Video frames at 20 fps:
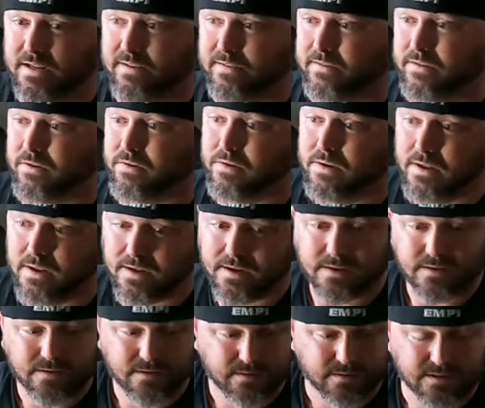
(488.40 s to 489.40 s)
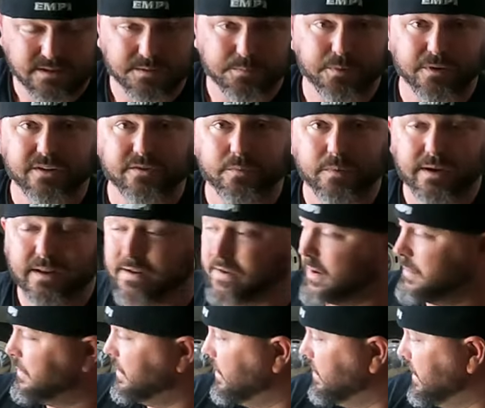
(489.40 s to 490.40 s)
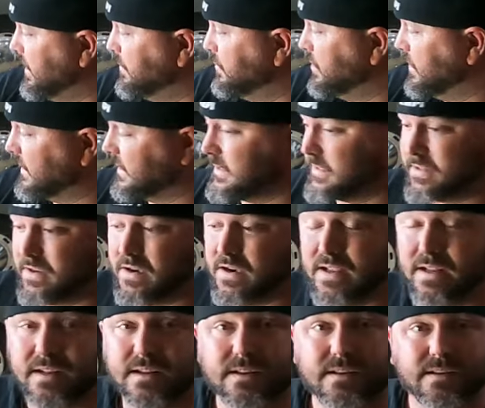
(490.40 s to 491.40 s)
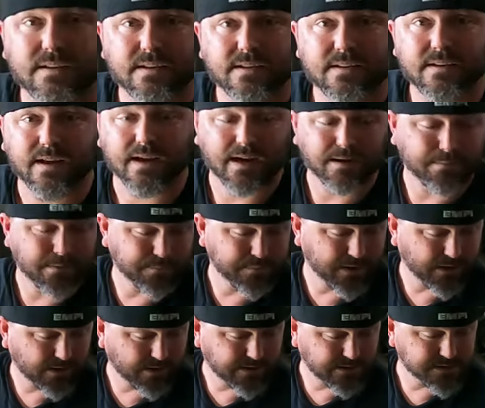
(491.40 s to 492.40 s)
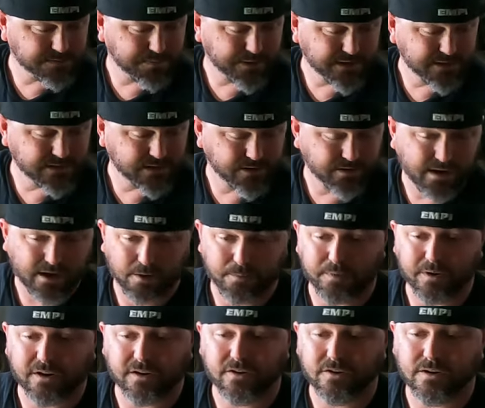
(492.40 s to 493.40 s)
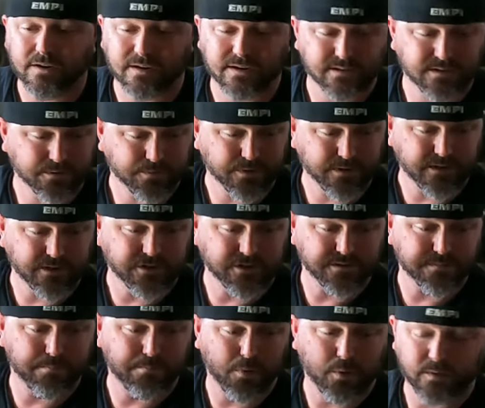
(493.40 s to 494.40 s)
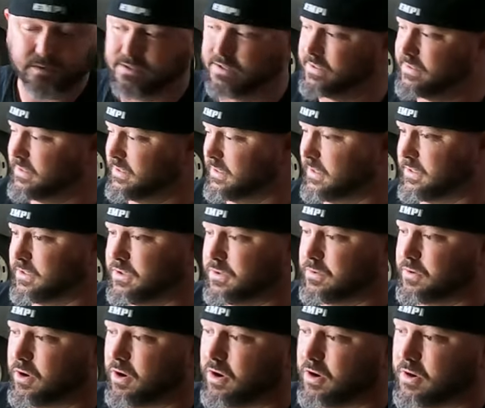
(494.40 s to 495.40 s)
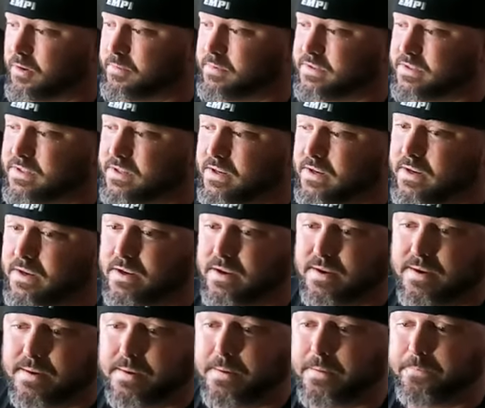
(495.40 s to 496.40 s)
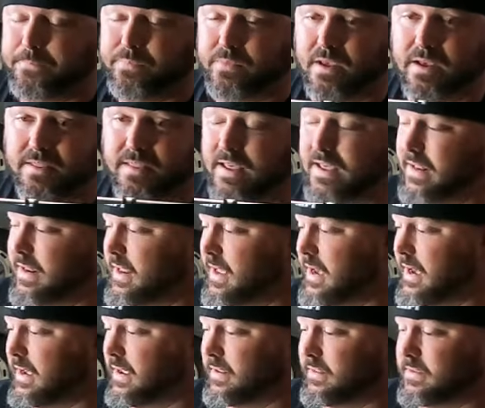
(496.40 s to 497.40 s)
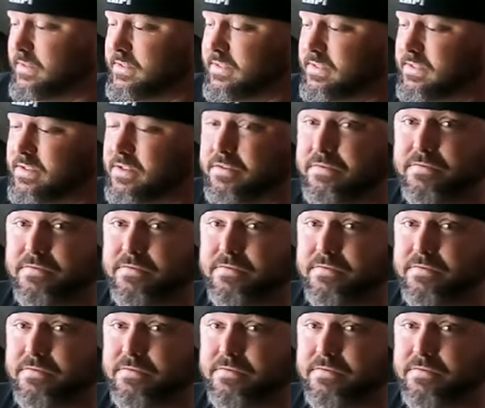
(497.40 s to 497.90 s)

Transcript: on it, so this is pretty sweet. I'm gonna go ahead and put this on. um, I'm not gonna explain to you how I'm gonna do it because it really just bolts into the two carbs. And then uh, this is